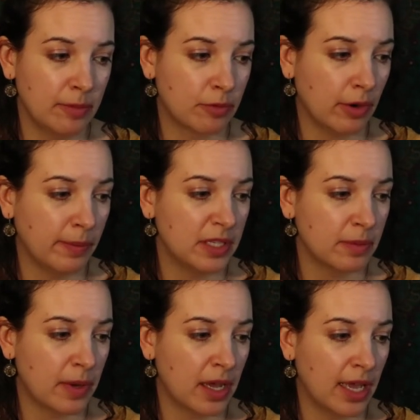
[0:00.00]

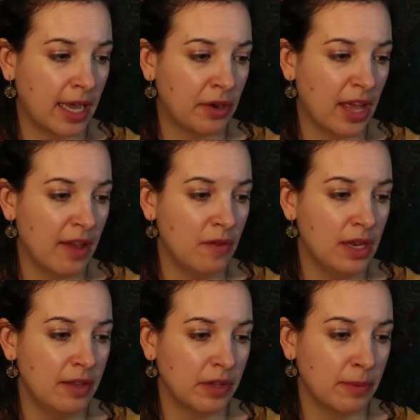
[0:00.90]
promised by our
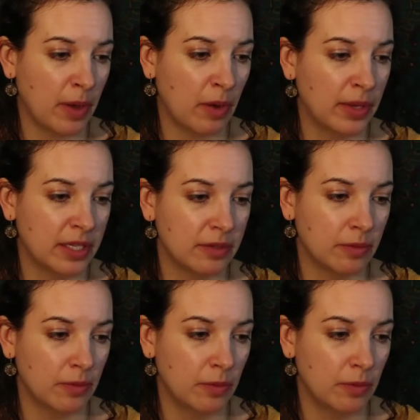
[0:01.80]
ever-living poet